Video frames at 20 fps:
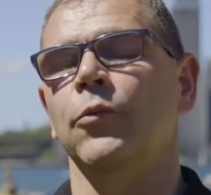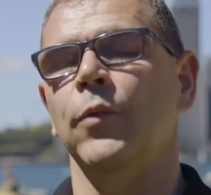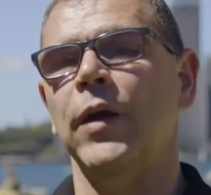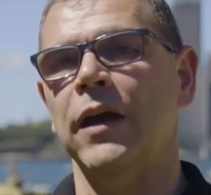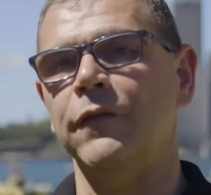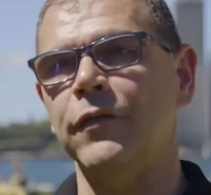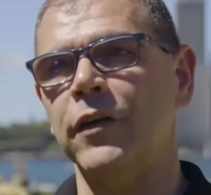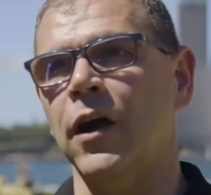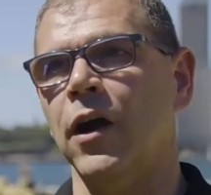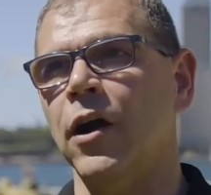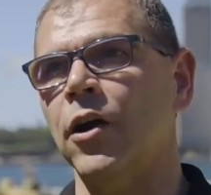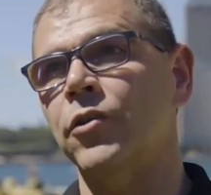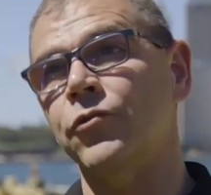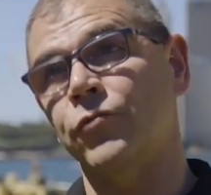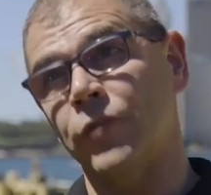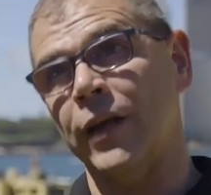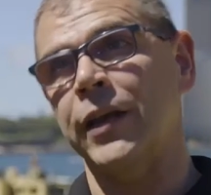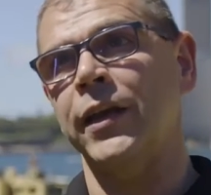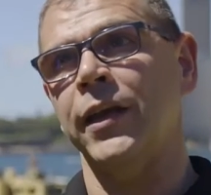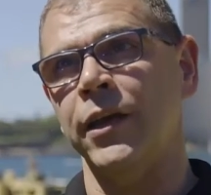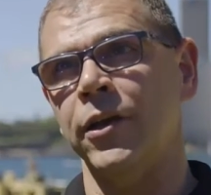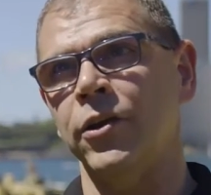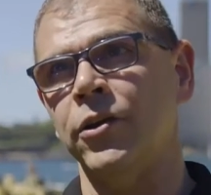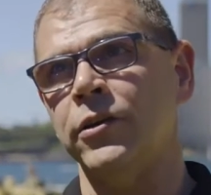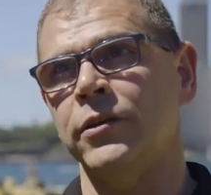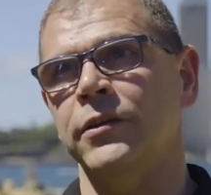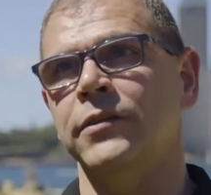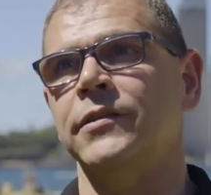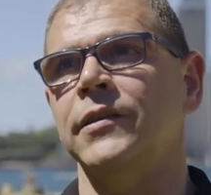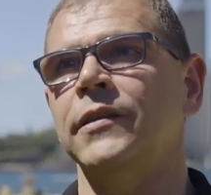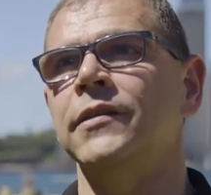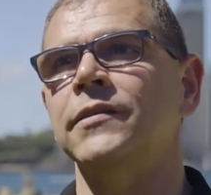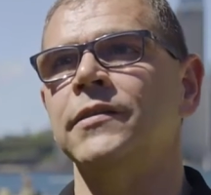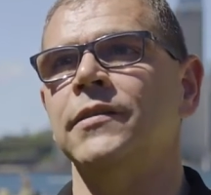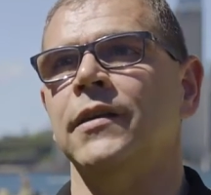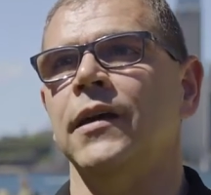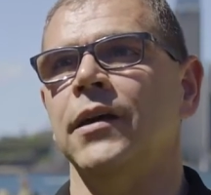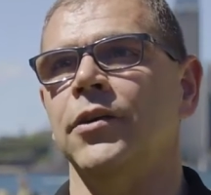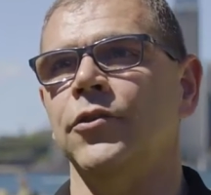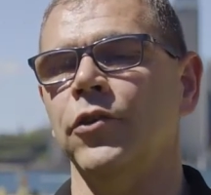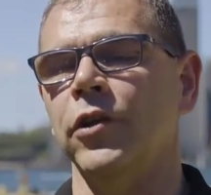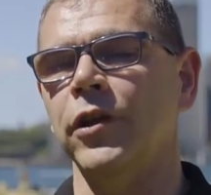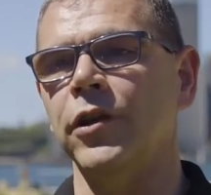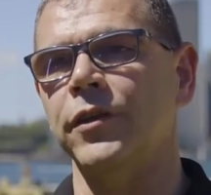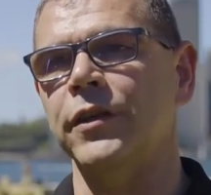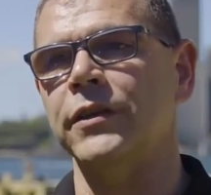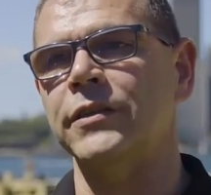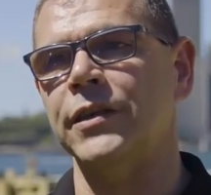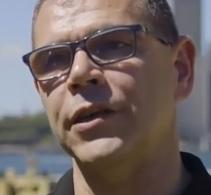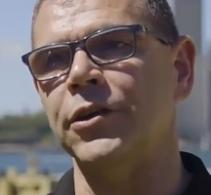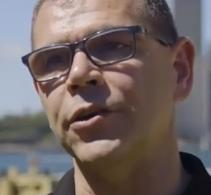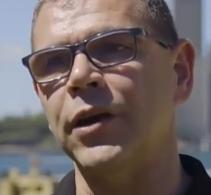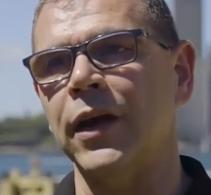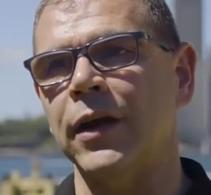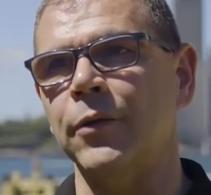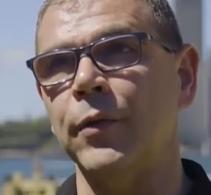We have a car running here since earlier this year,